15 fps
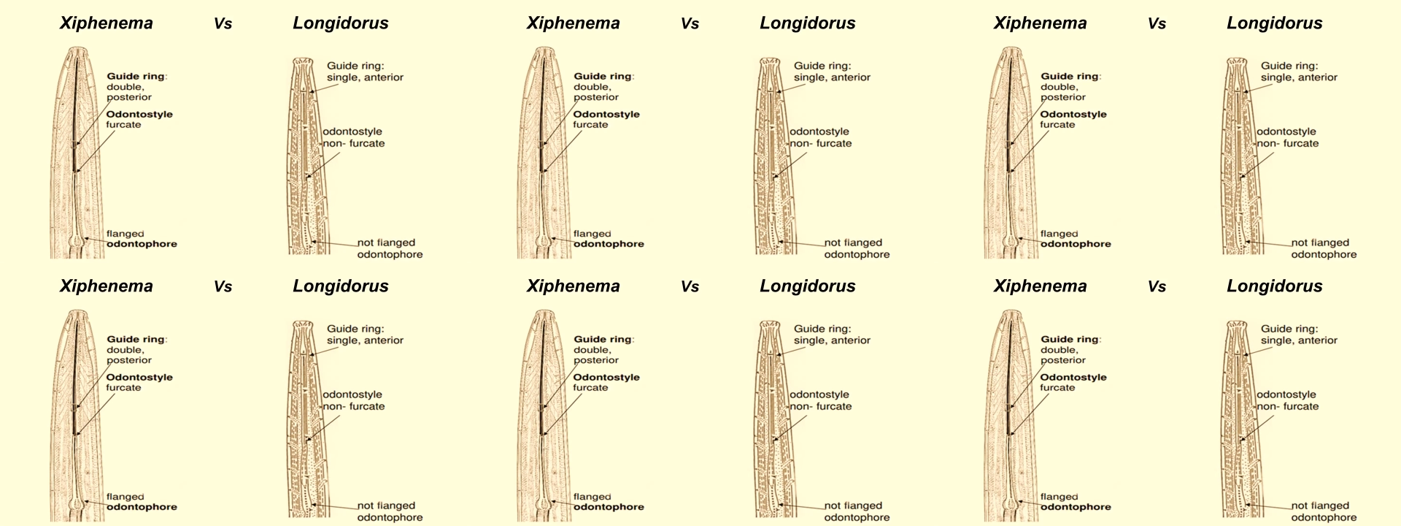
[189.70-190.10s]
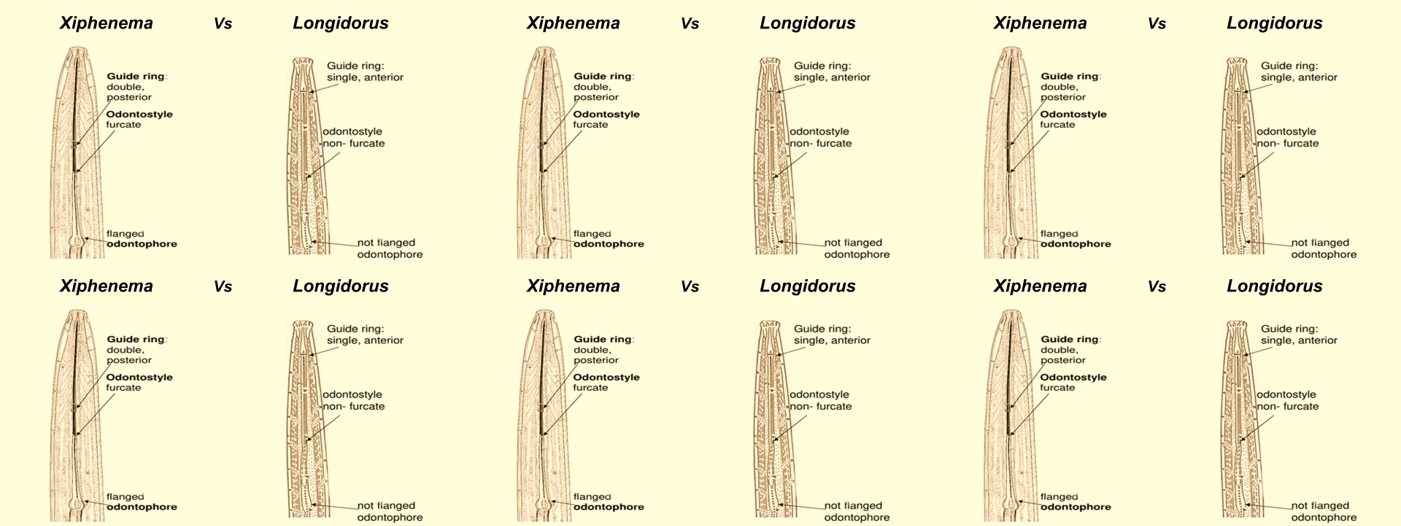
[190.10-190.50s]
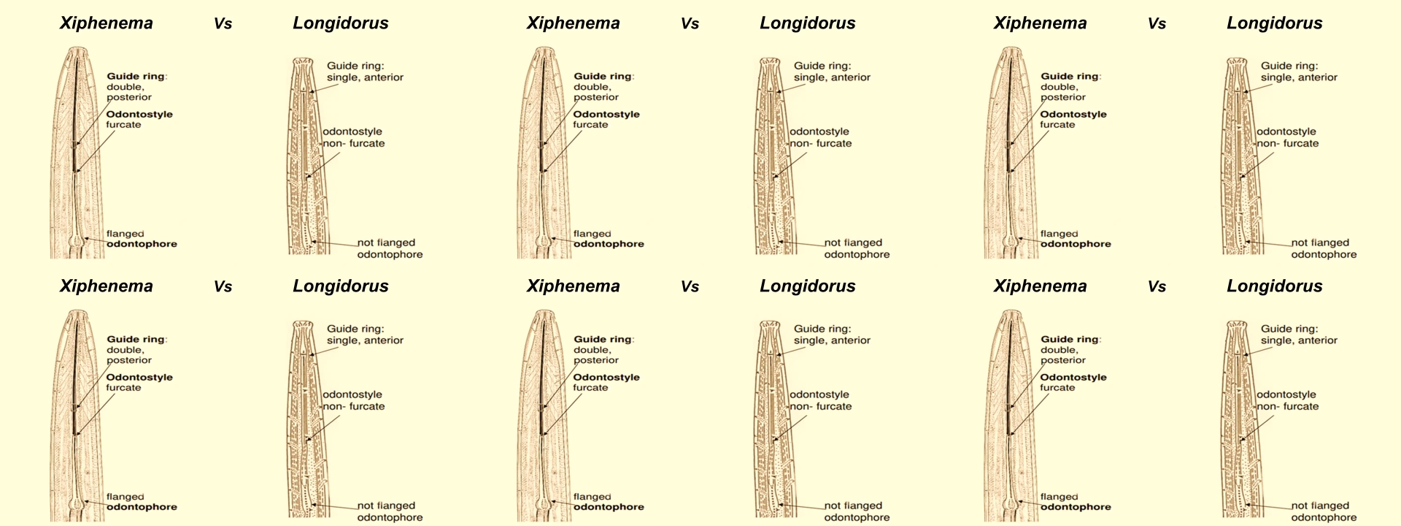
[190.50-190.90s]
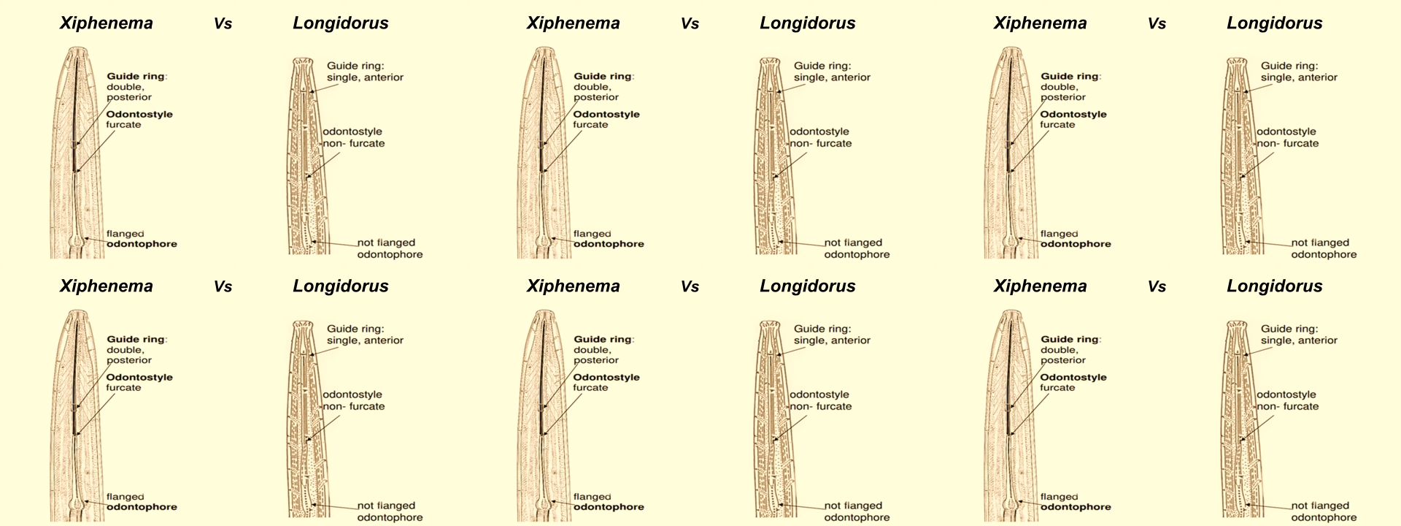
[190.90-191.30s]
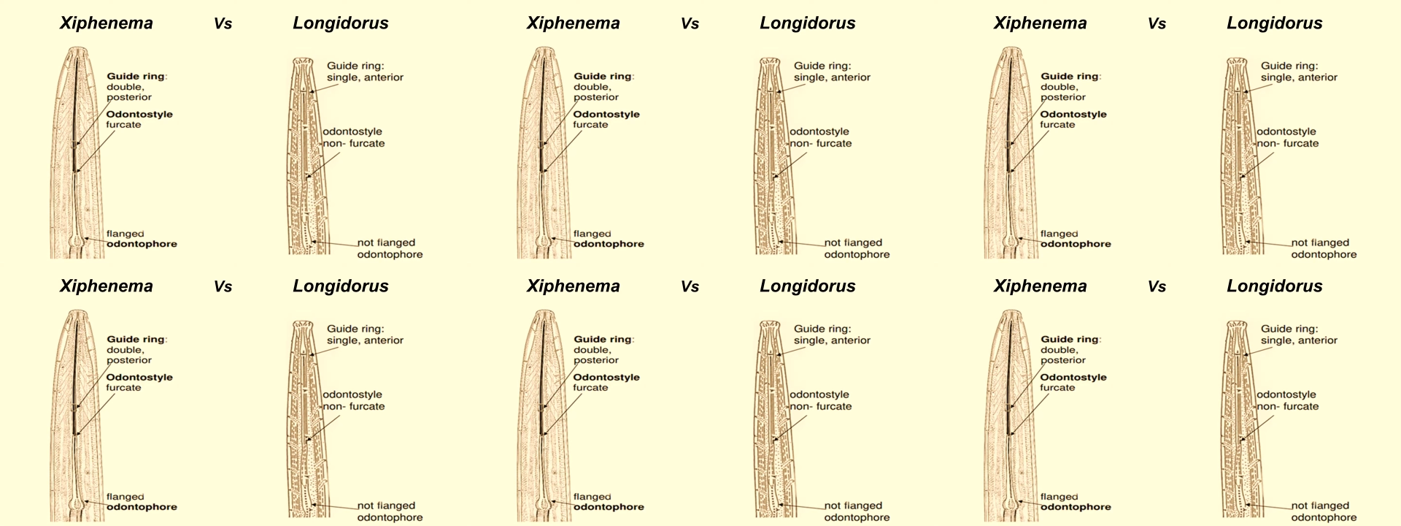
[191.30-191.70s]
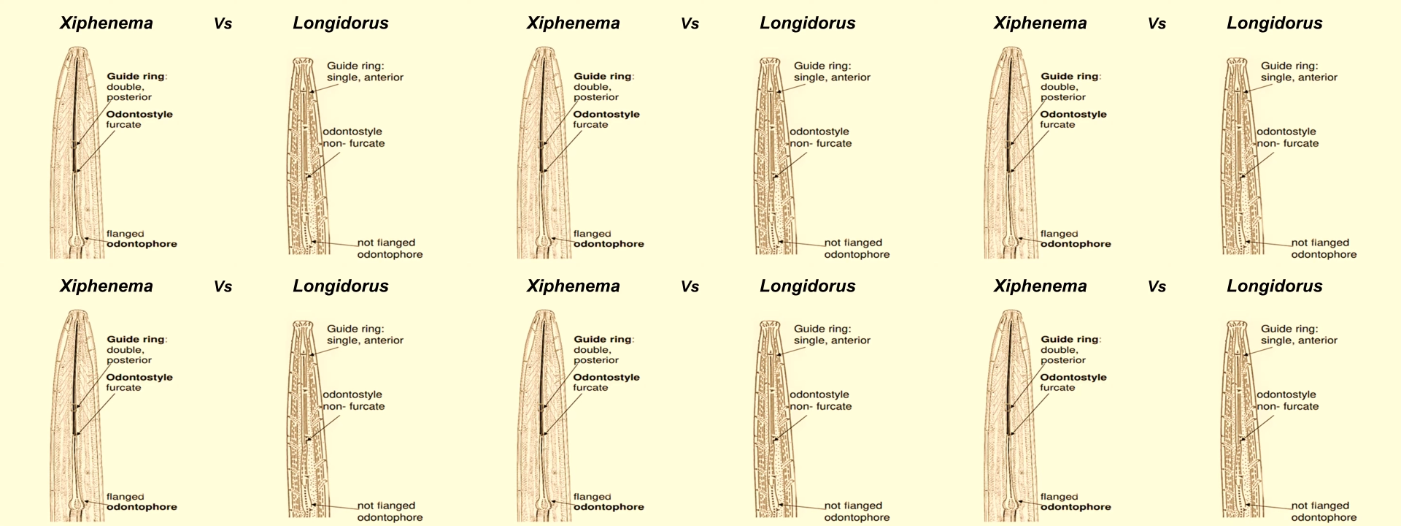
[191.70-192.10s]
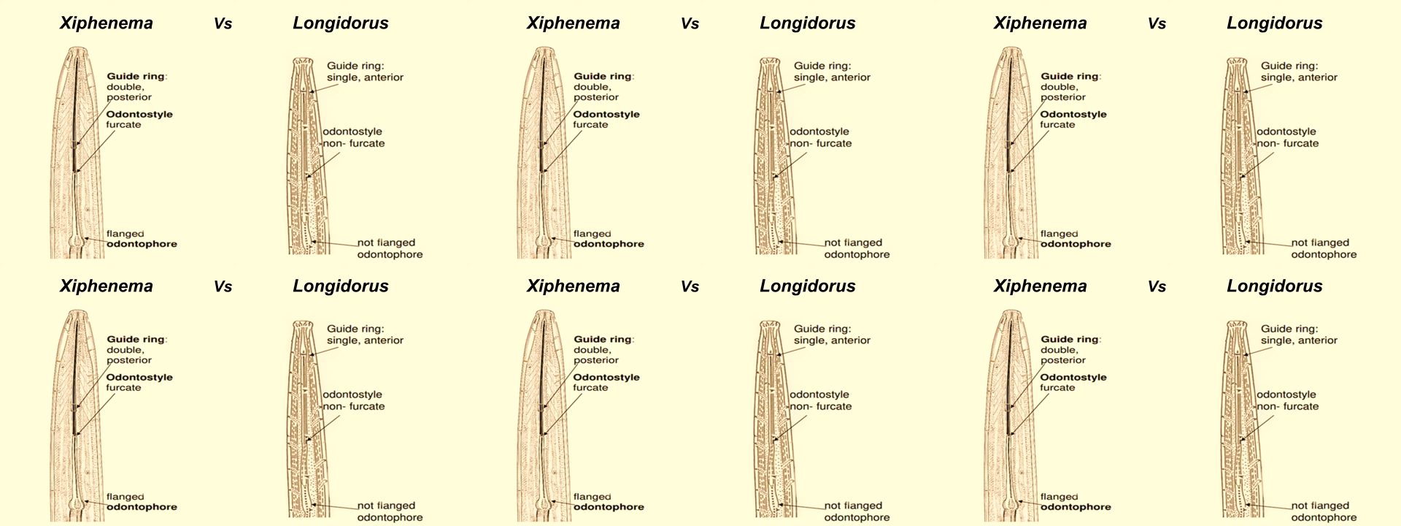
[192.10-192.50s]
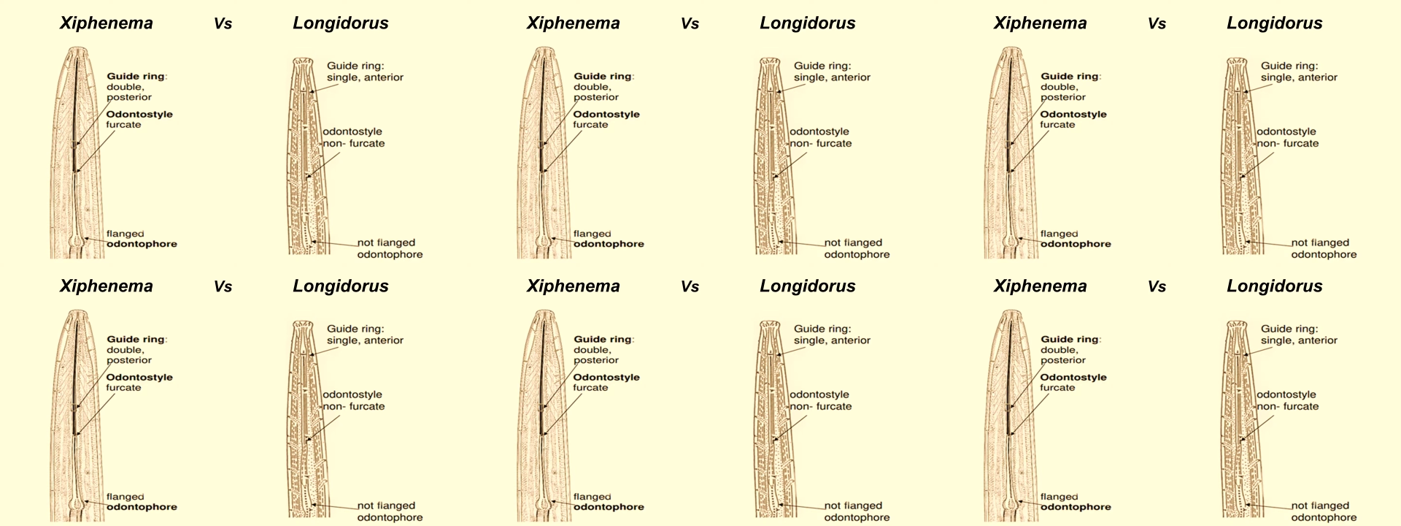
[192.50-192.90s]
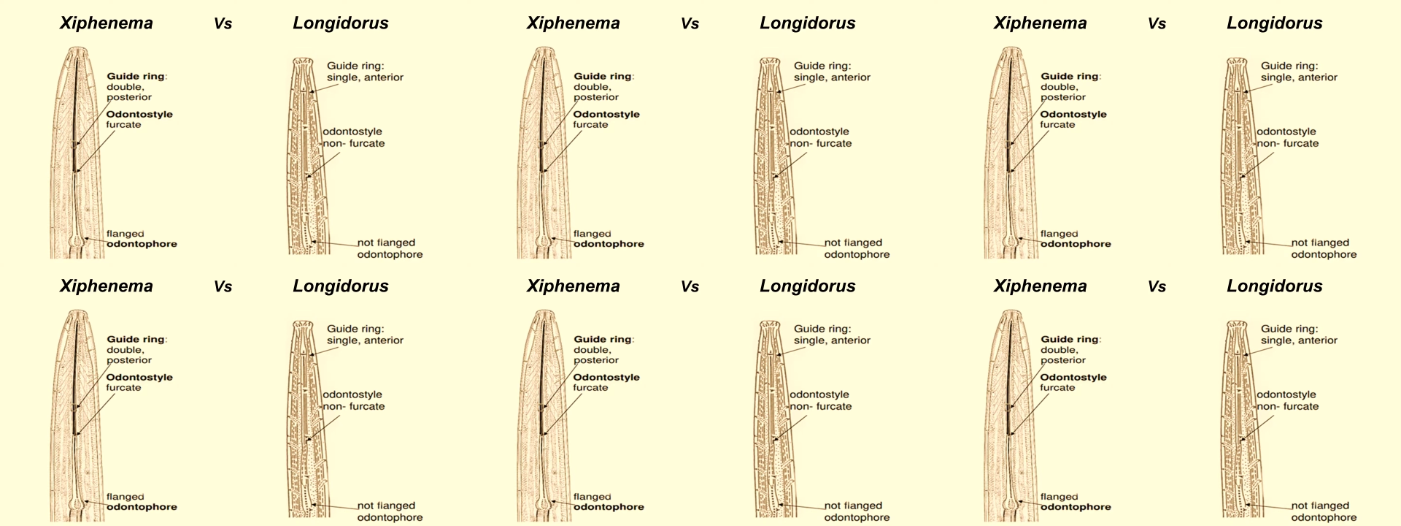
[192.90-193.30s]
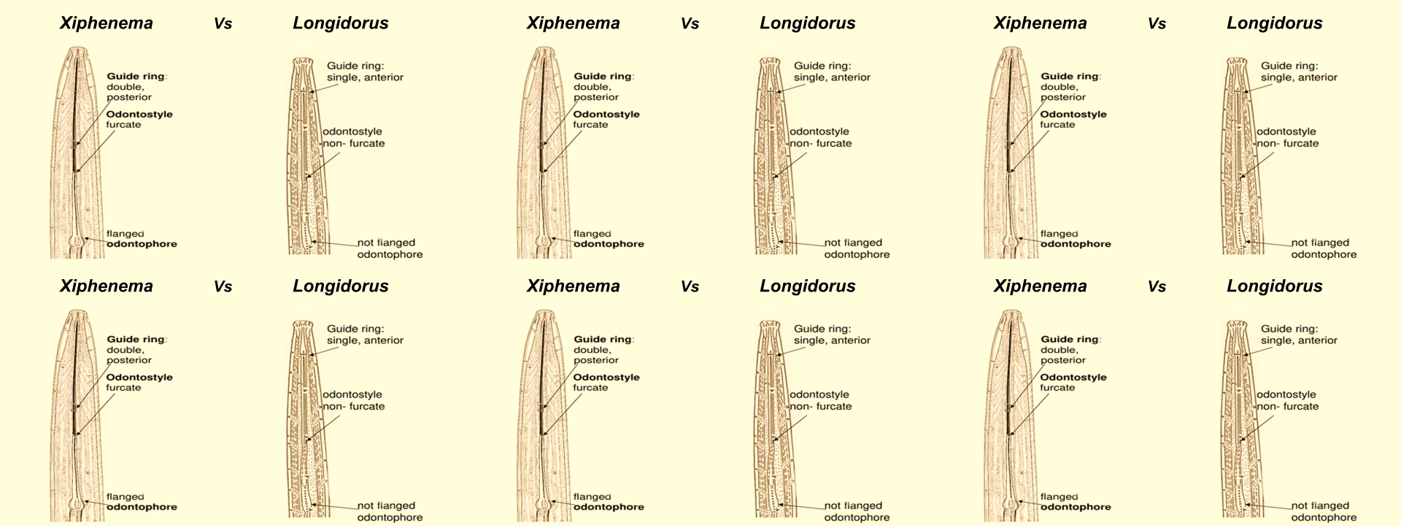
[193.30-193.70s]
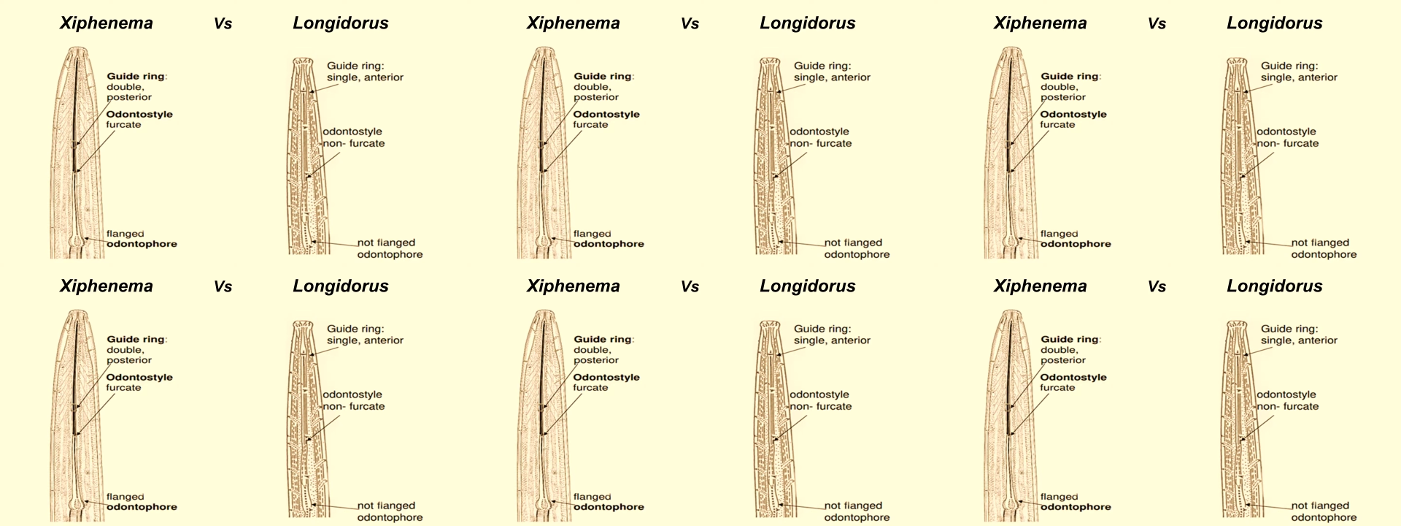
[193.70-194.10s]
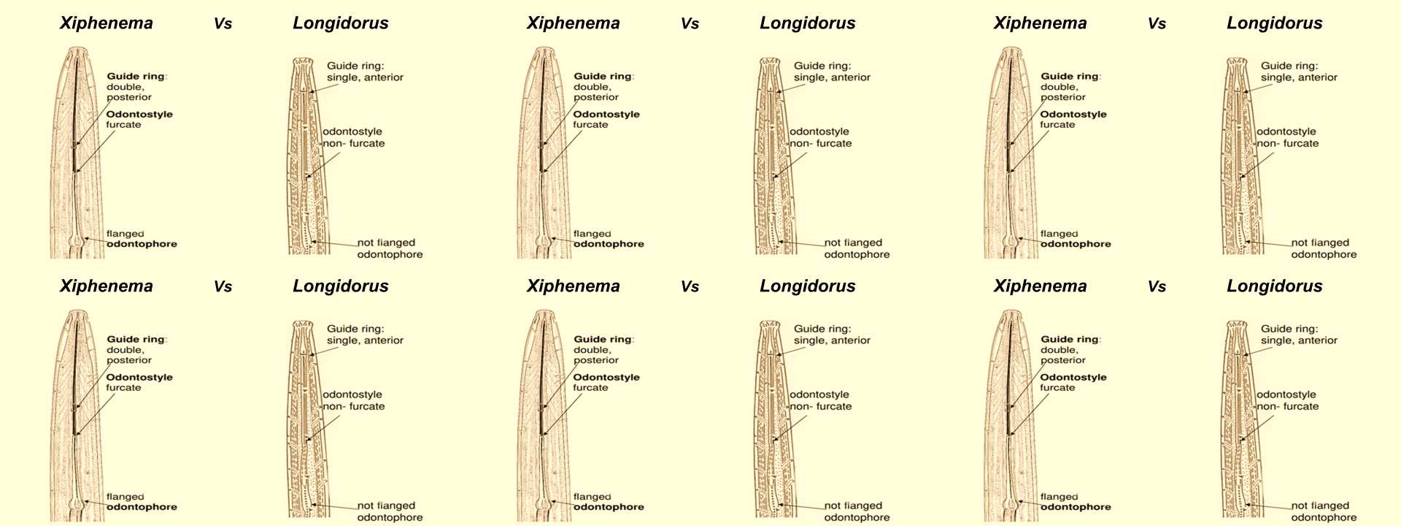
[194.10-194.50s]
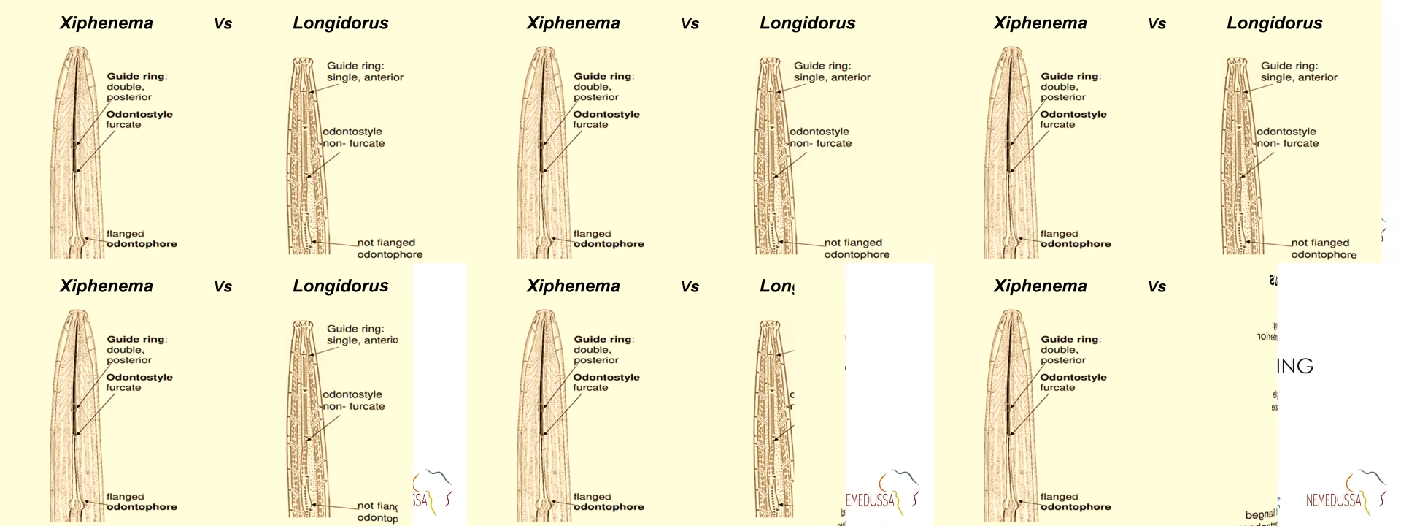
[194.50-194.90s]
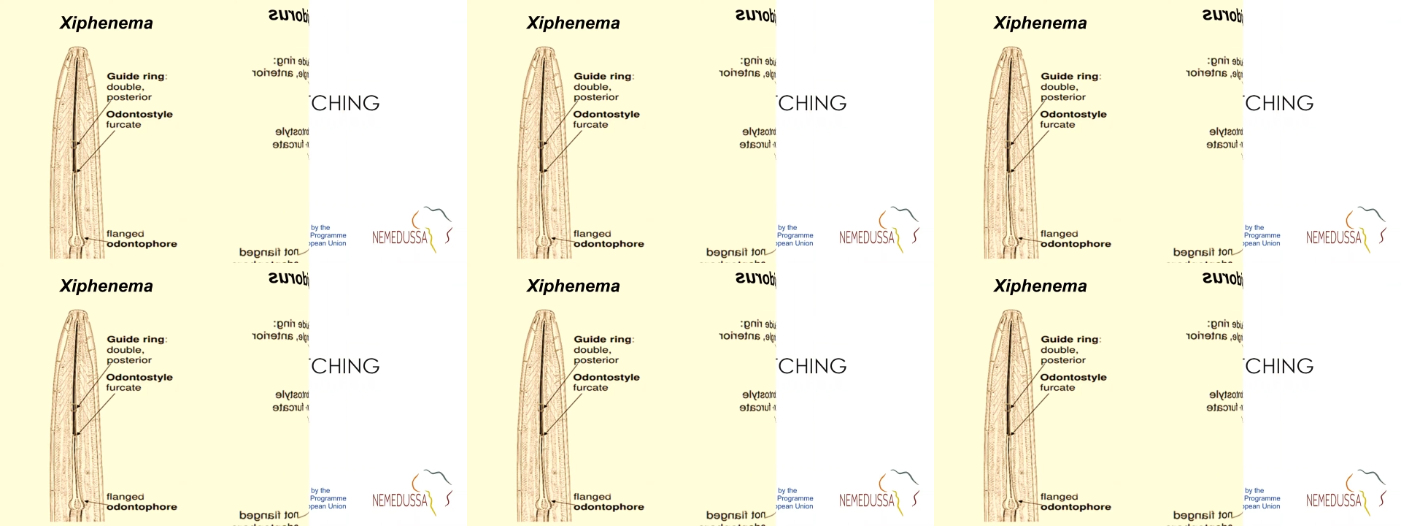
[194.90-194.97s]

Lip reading: Nobody's mouth can be seen.